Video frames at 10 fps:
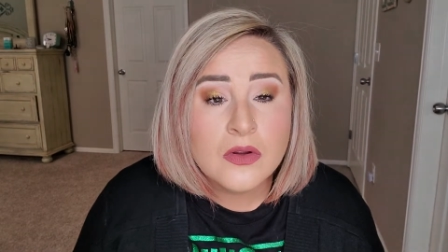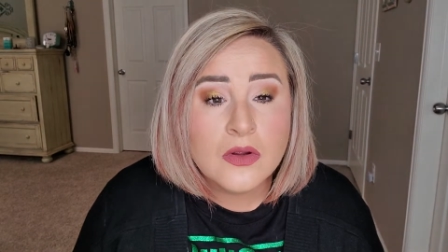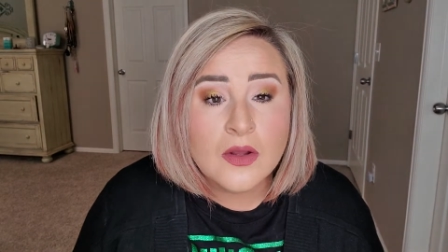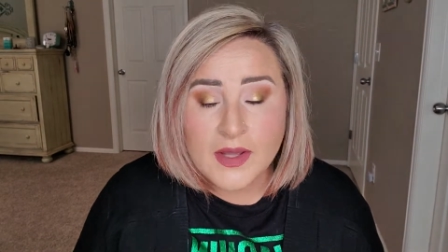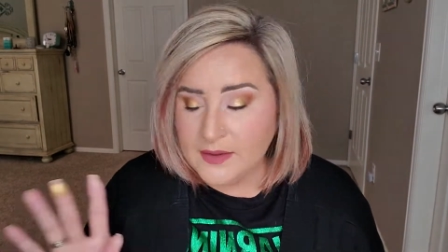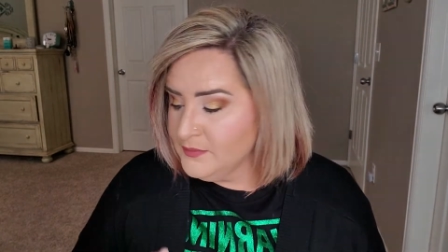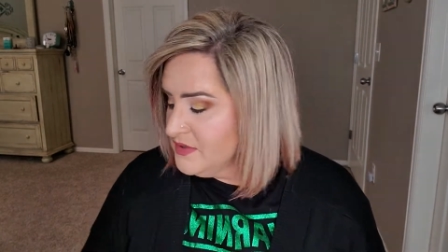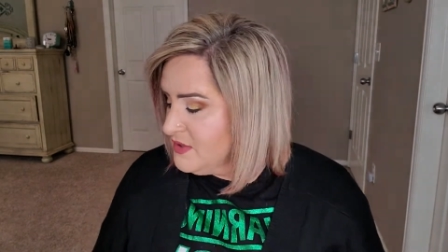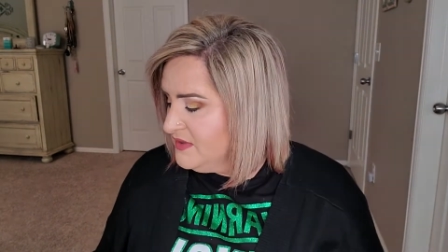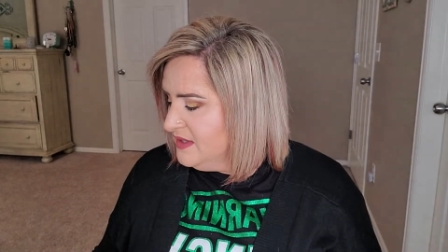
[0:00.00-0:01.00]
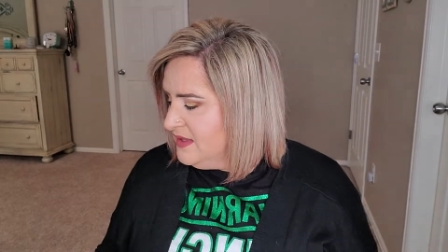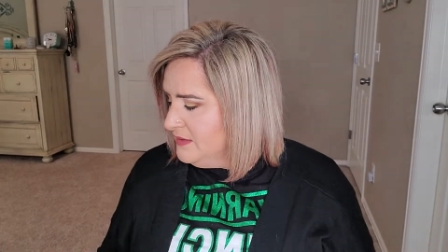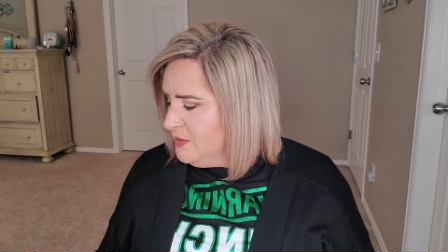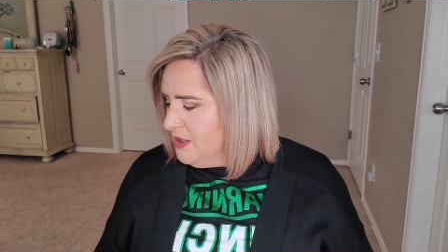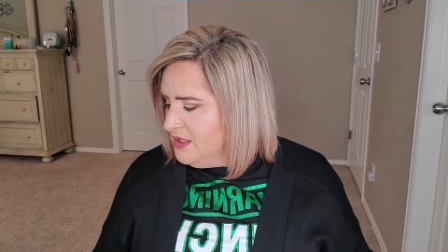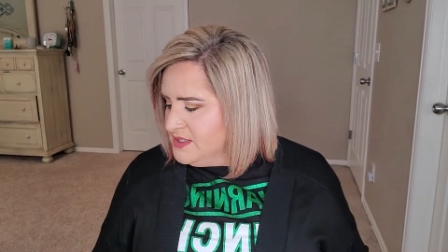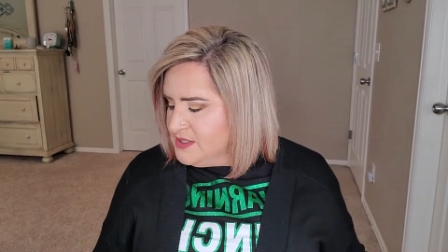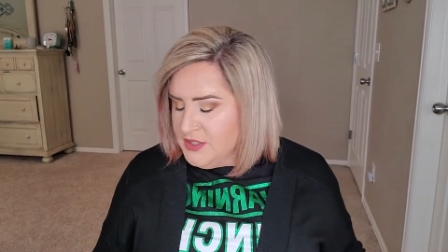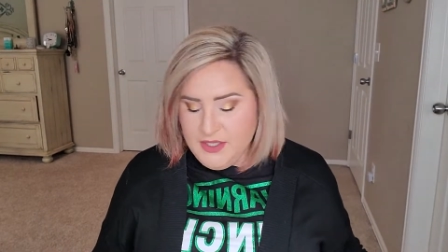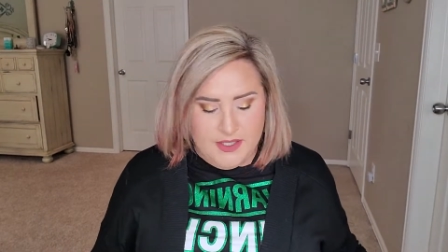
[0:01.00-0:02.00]
Okay, so I think that part is
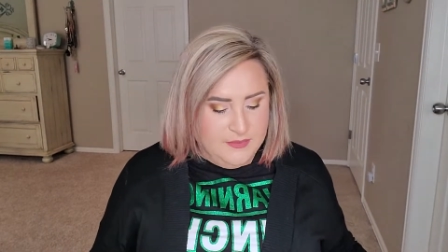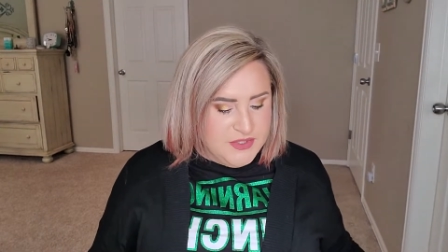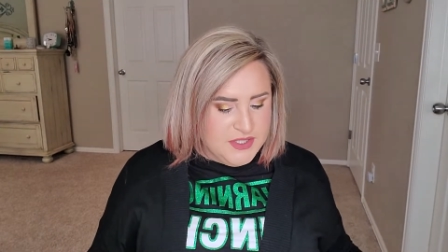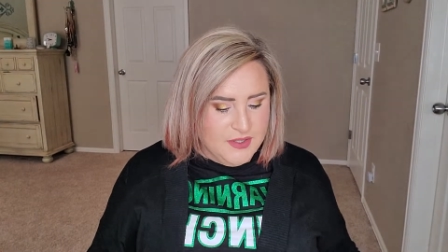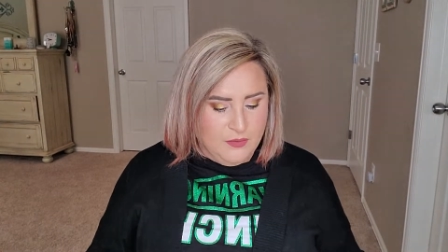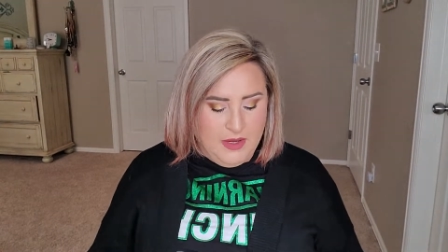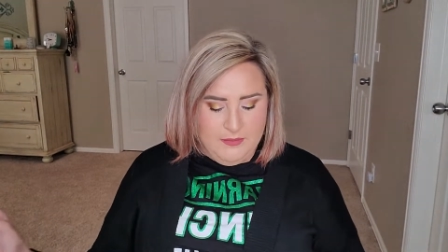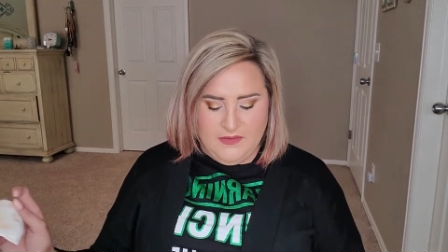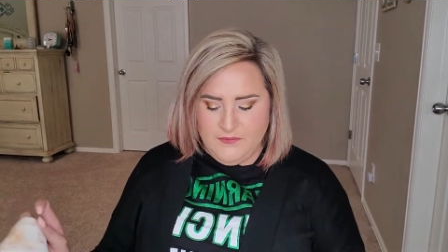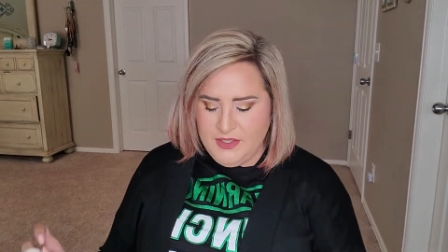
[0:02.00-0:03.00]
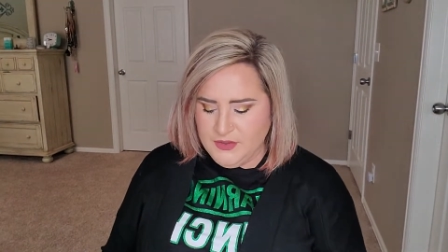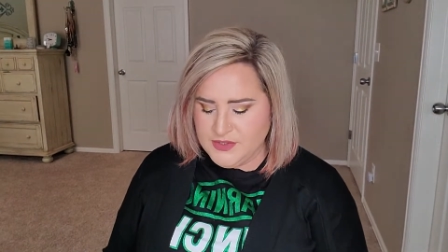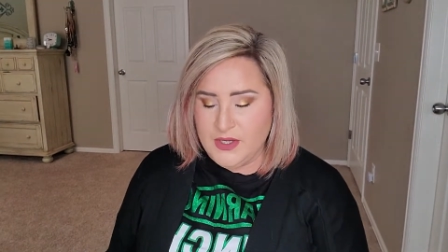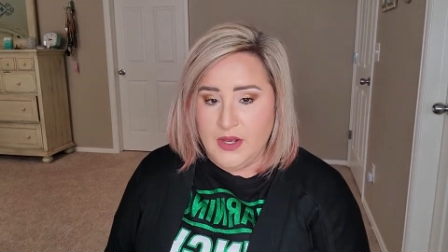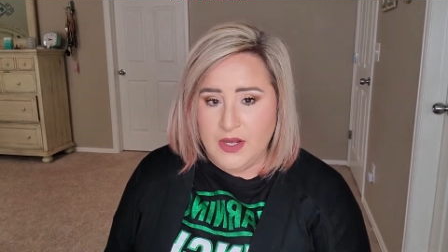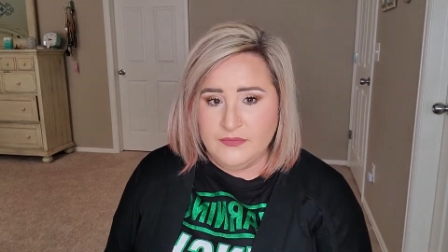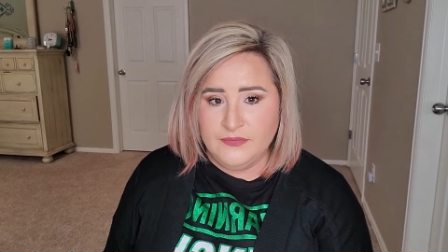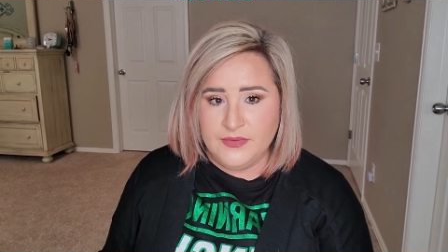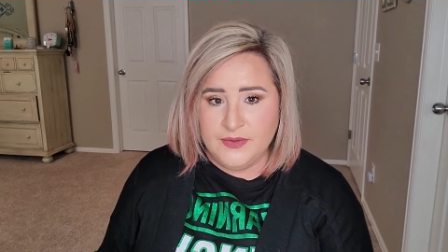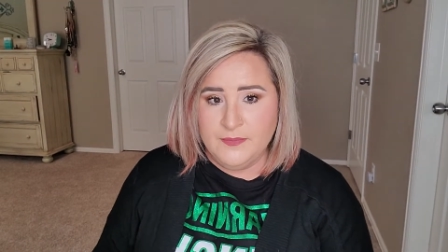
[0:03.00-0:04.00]
good. I'm just going to wipe my fingers off.